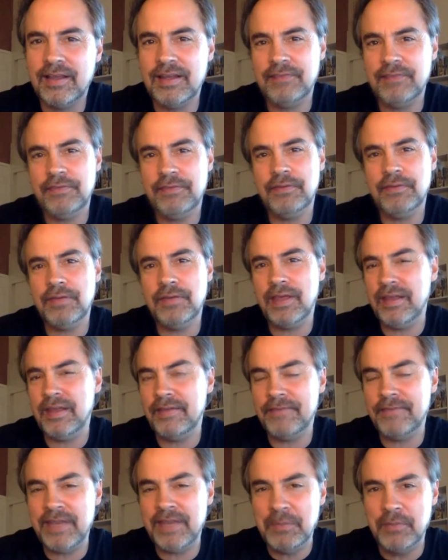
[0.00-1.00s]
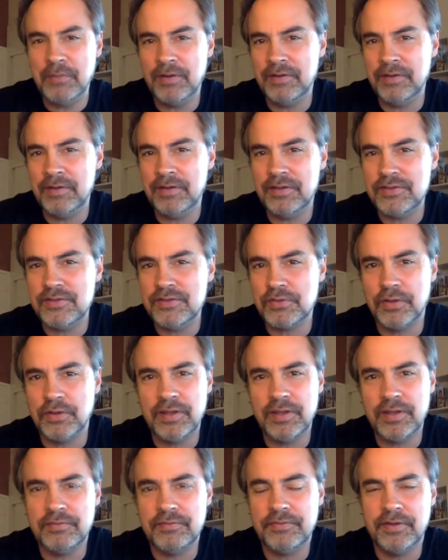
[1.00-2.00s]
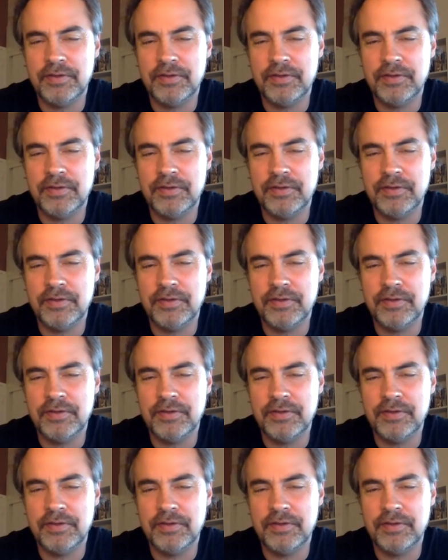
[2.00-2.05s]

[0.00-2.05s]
And if anyone enjoyed the